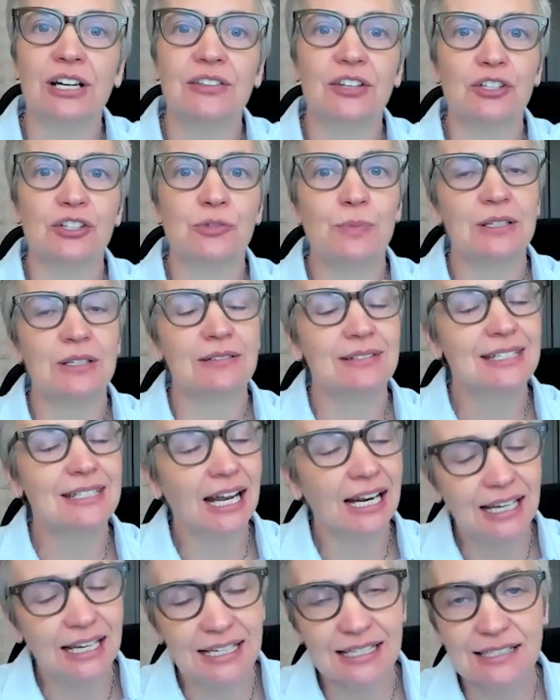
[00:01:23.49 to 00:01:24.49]
And there's been
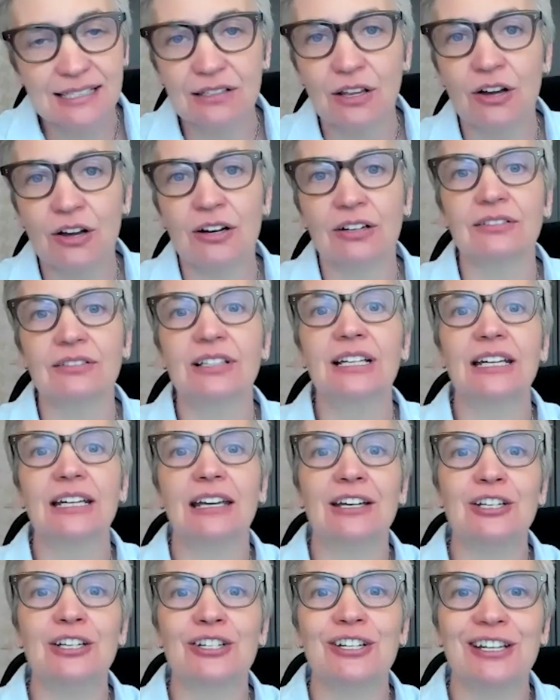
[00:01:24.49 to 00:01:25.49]
decades long
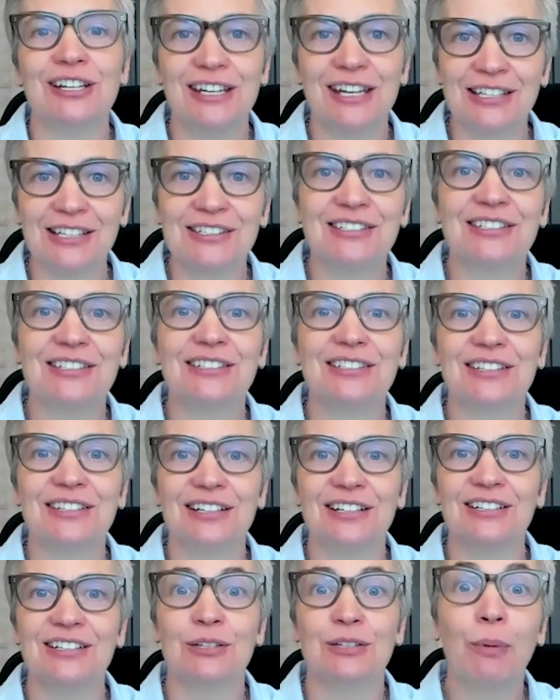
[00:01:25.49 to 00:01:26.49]
litigation against
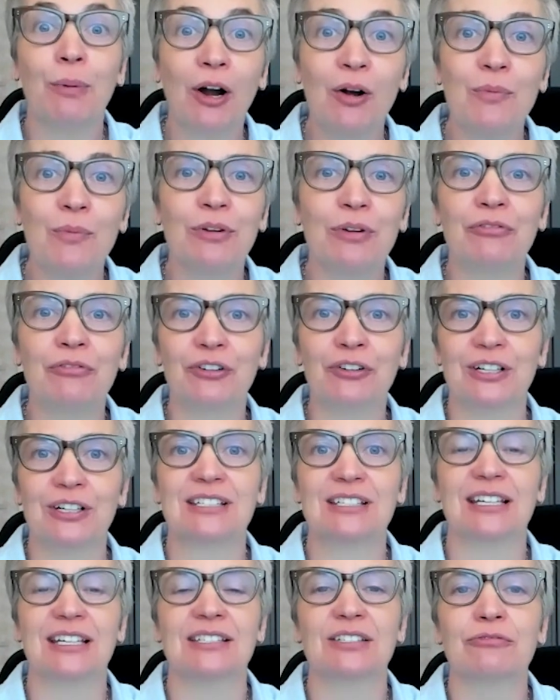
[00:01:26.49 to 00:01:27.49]
the department for
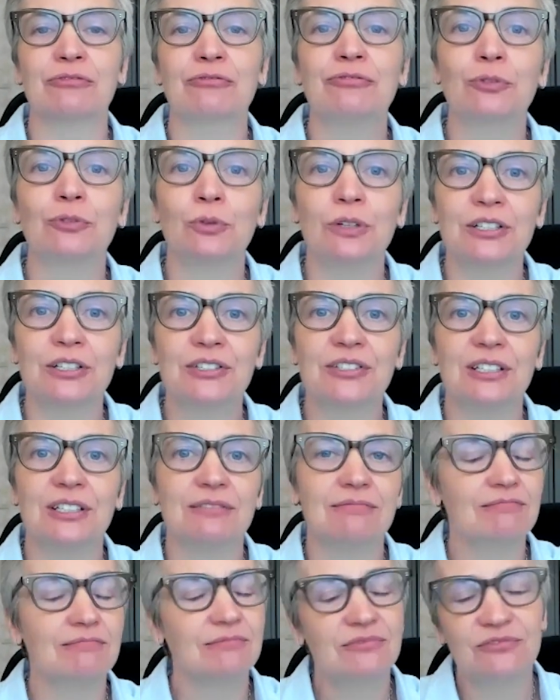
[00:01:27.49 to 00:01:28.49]
excessive force
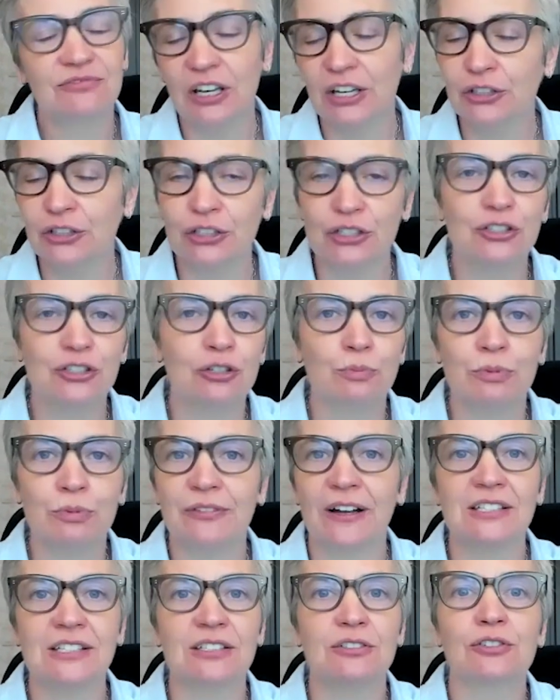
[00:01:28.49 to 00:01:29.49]
and failure to
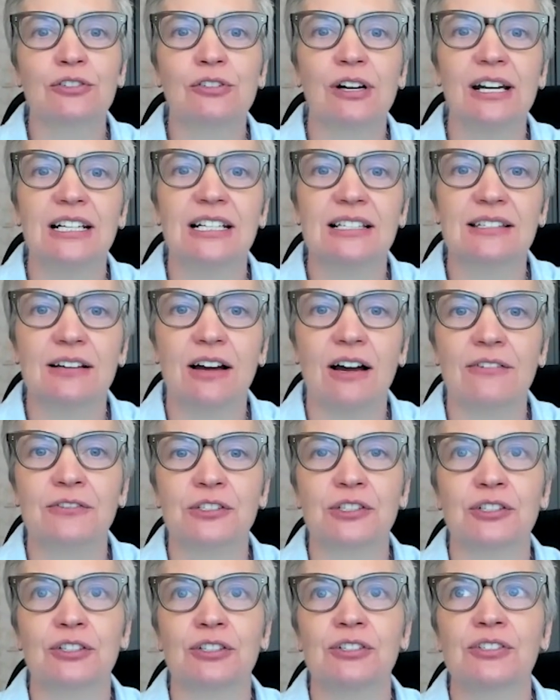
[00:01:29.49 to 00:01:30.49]
supervise and train its
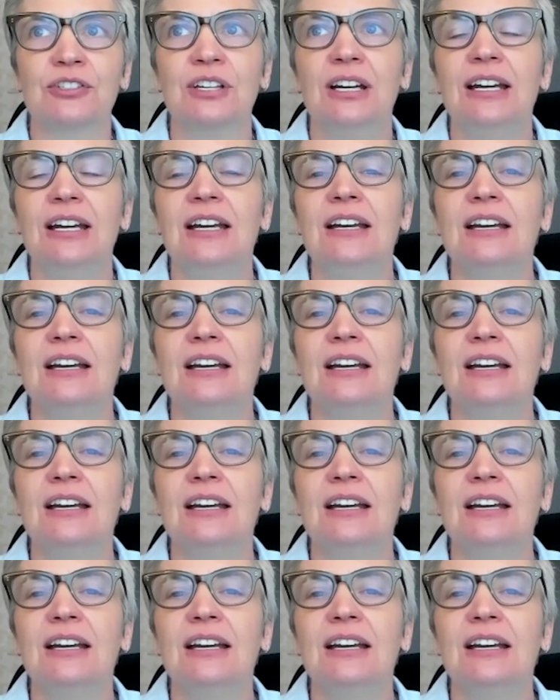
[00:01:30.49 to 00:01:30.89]
officers.